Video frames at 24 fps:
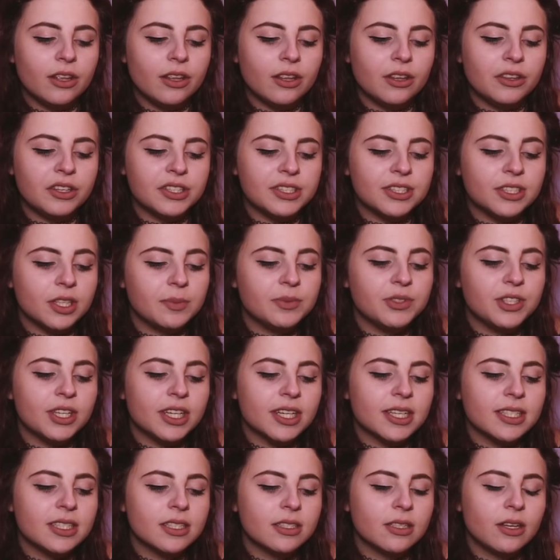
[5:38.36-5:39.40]
the
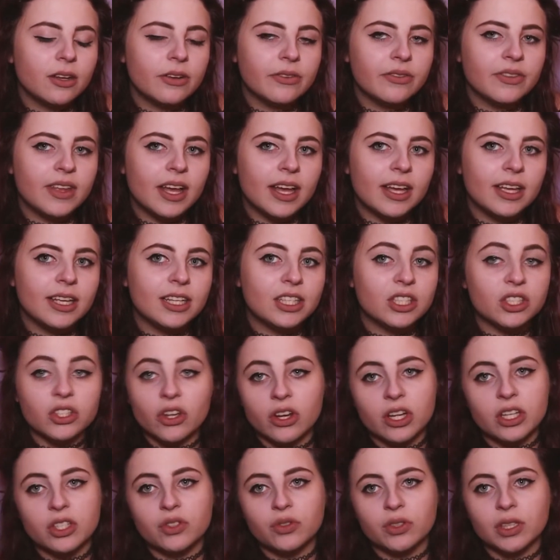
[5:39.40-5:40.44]
subjects of that, it
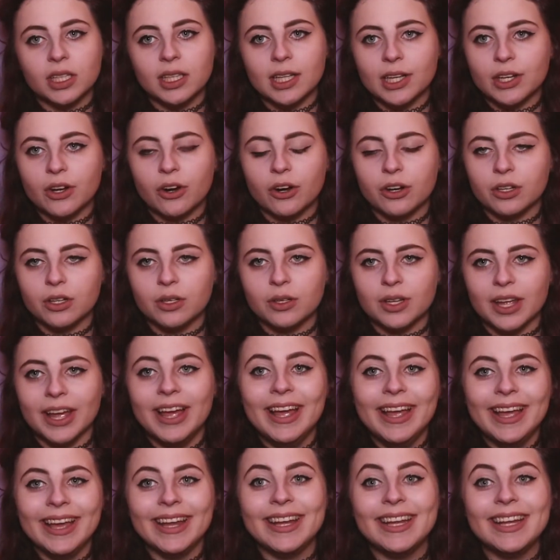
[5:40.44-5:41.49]
sounds really lighthearted
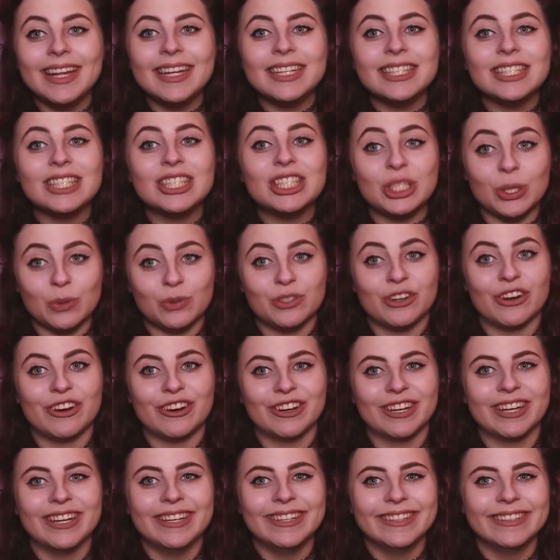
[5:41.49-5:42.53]
and it's so
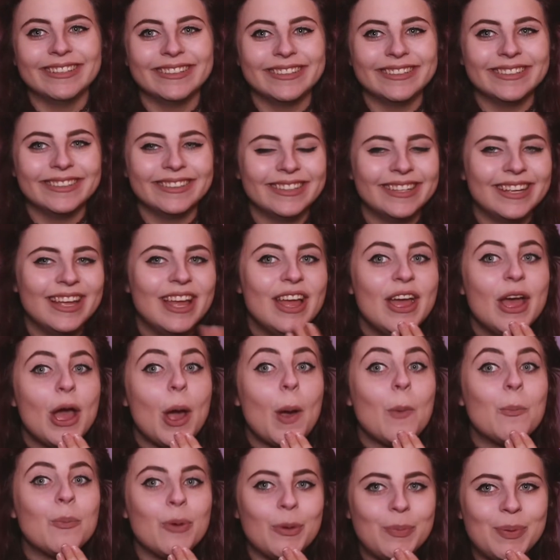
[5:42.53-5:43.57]
dark.
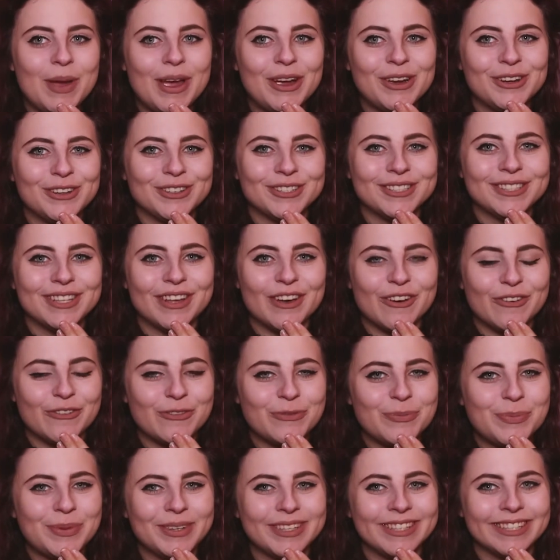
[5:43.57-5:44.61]
Prepare yourself
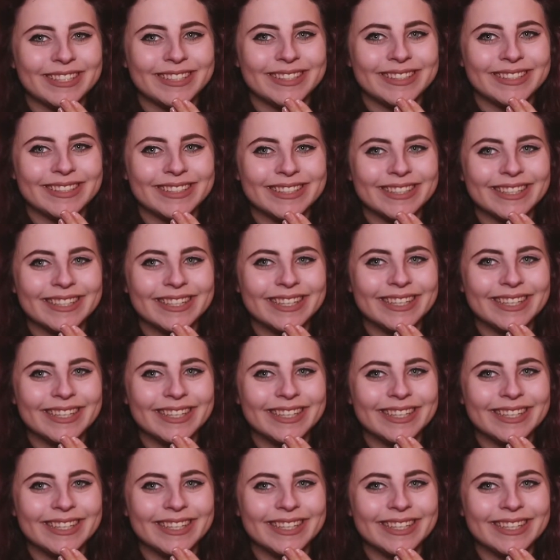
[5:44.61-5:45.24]
because